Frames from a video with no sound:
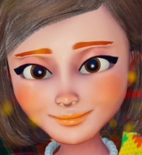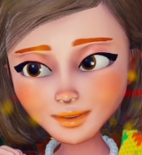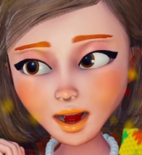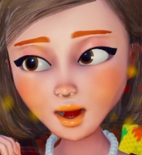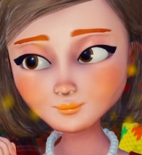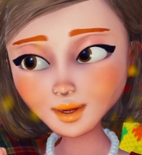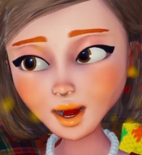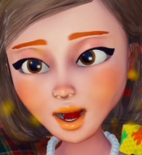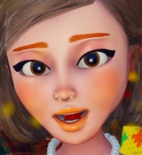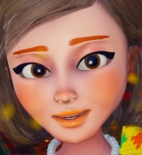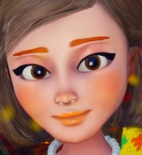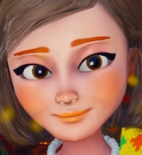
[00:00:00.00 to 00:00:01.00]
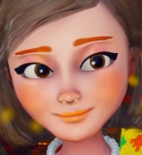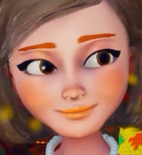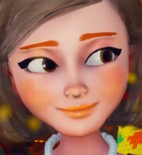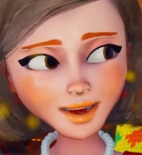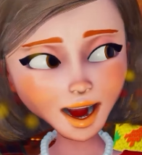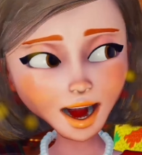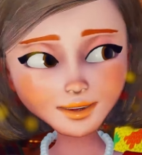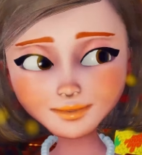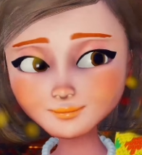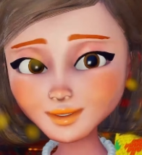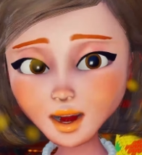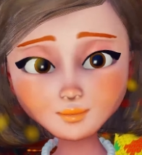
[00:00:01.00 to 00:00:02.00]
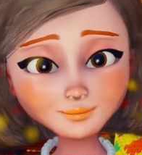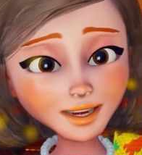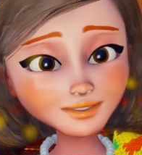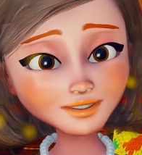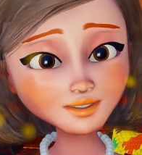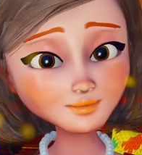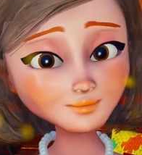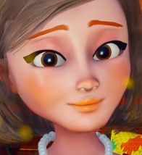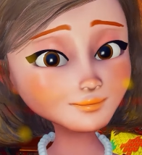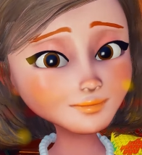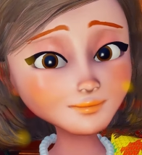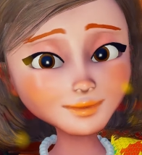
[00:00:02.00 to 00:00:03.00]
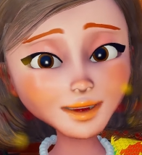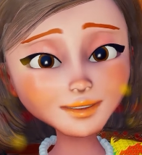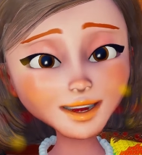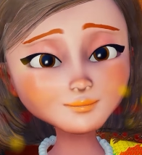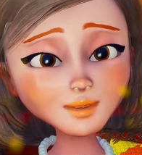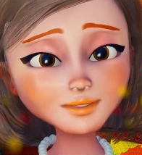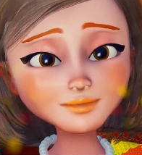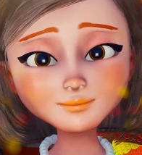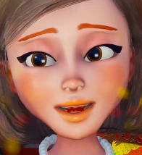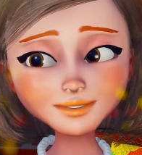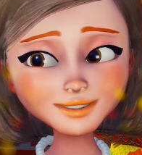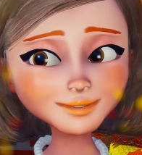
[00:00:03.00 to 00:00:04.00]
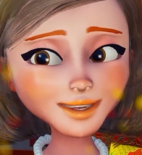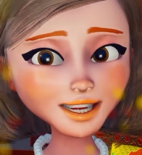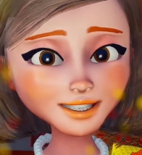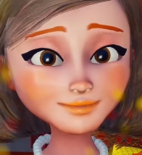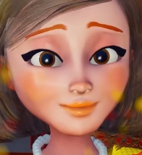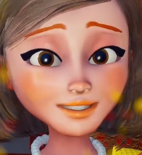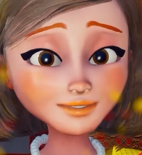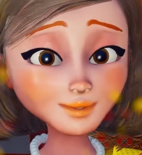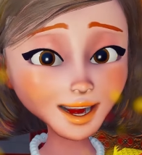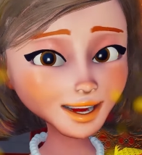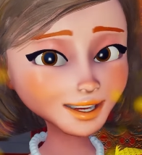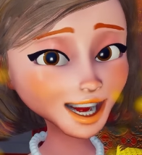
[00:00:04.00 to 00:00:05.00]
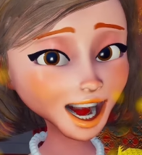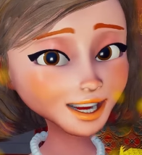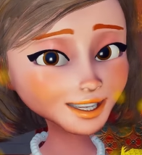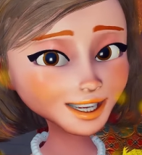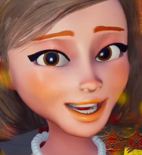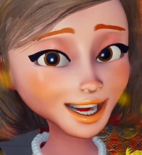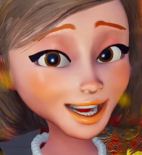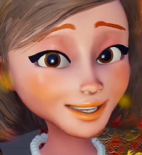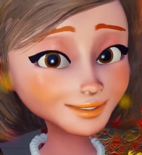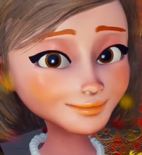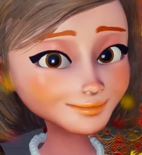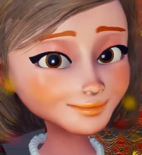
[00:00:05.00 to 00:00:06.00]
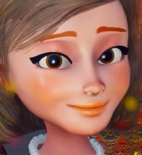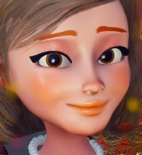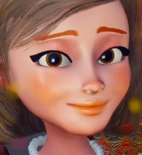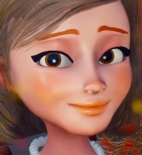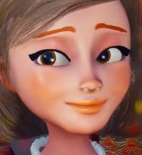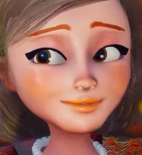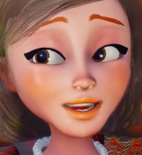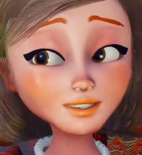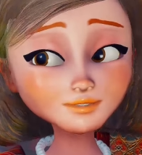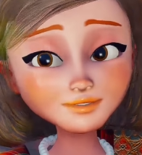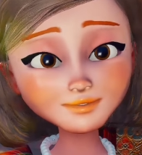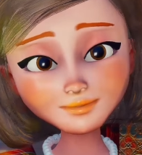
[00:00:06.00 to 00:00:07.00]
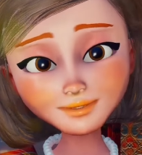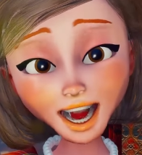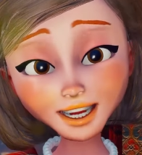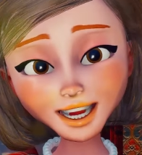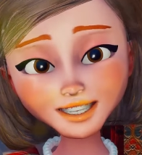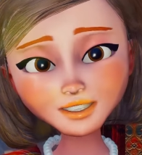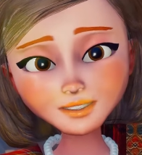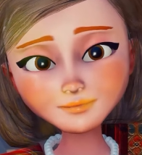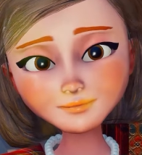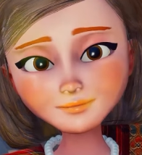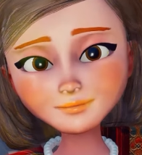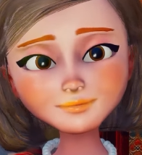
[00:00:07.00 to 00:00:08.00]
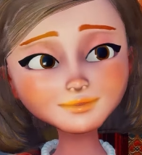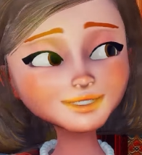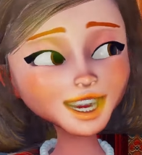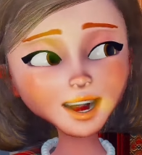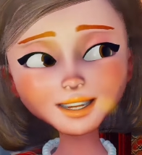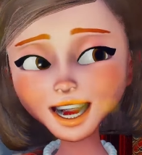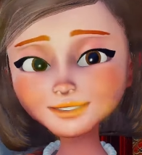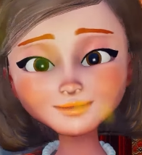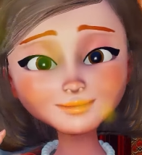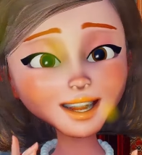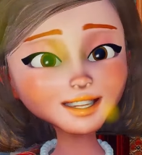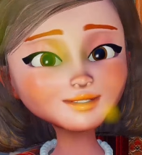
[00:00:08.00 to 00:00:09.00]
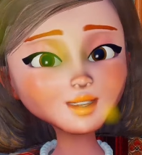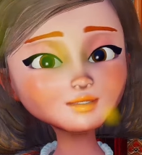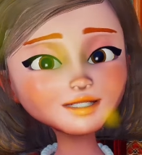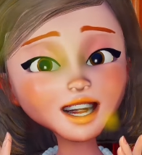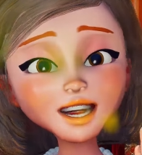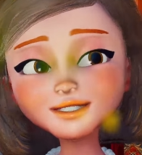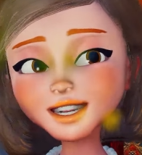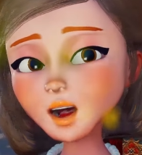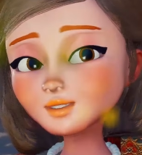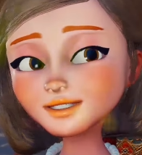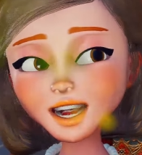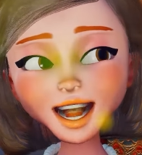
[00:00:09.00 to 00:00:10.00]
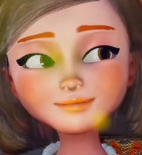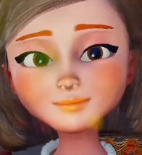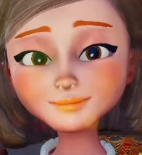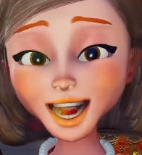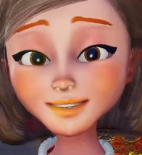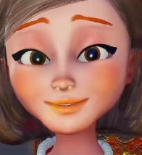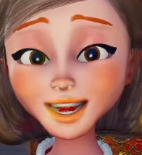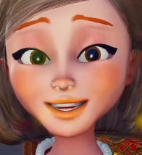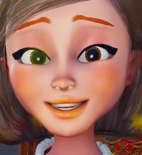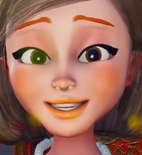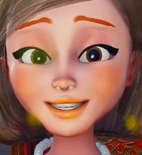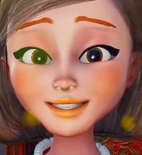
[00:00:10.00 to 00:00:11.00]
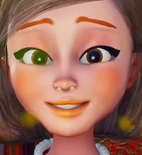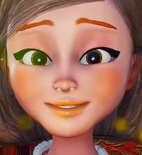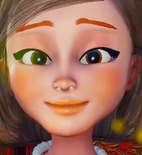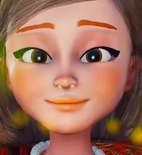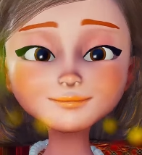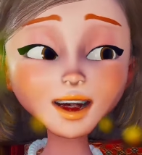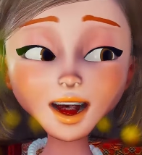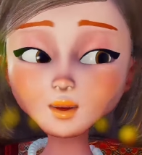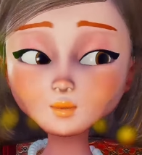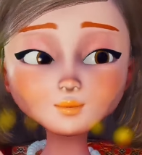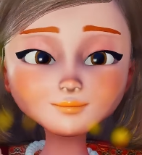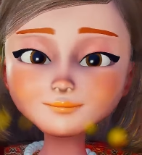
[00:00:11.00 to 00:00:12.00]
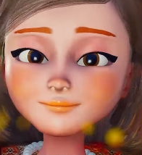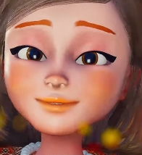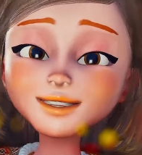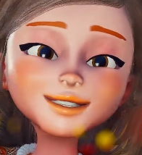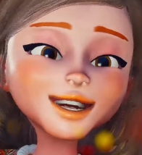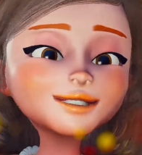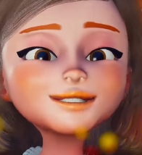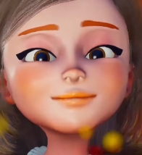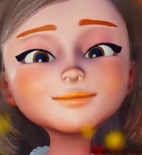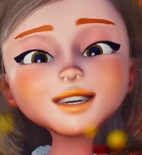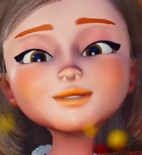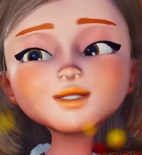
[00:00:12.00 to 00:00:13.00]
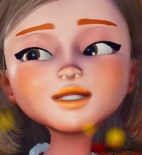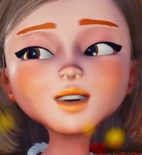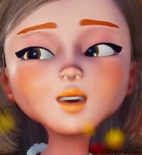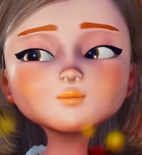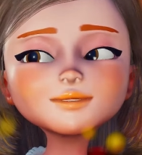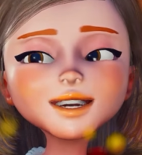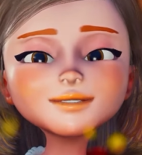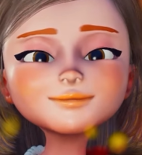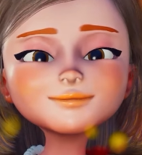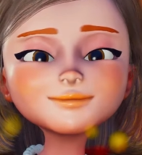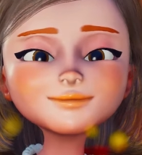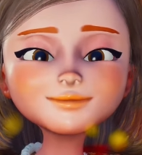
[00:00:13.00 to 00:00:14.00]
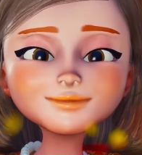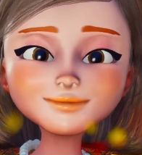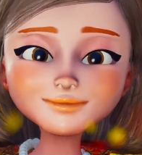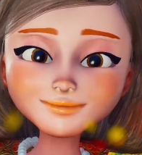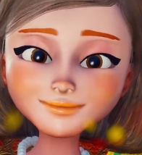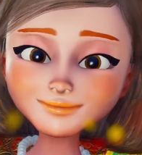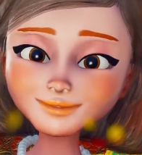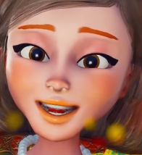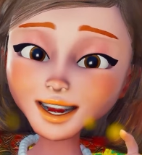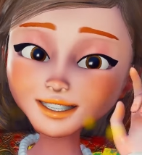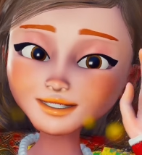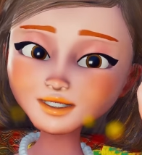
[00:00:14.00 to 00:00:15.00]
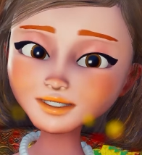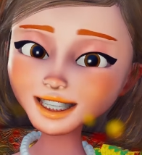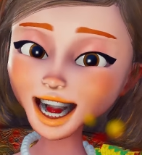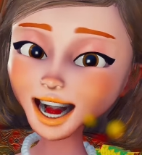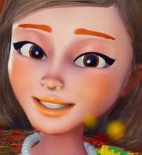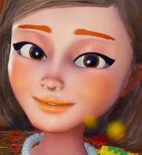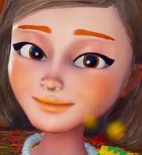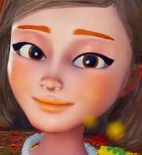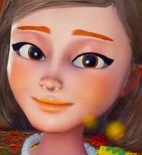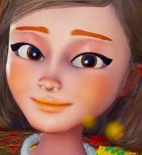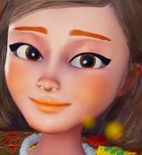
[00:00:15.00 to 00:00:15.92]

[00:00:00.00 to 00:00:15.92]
Oh boy, I don't know about you, but I wonder what Mary was really thinking. First, an angel, and then to be told she is going to have a baby? Ooh, let's get back to the story. The angel said,